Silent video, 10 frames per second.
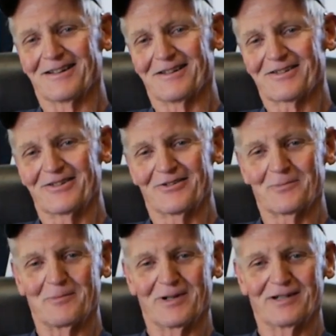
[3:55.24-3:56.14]
excuse
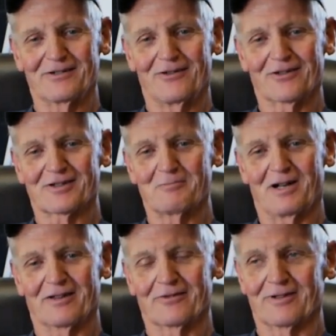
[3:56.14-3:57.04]
me, my dog's
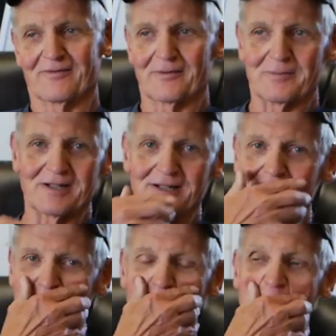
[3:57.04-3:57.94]
bothering everybody
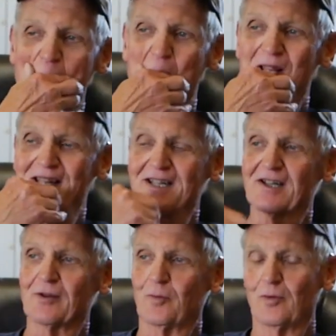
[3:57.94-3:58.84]
here. By the end
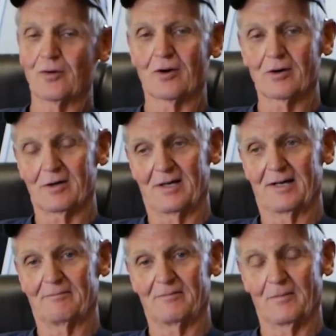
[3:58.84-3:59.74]
of the war,
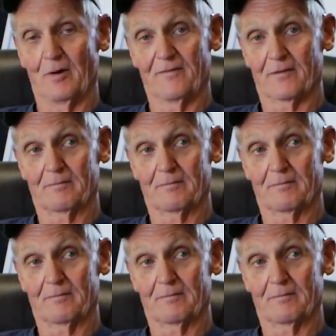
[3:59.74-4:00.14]
over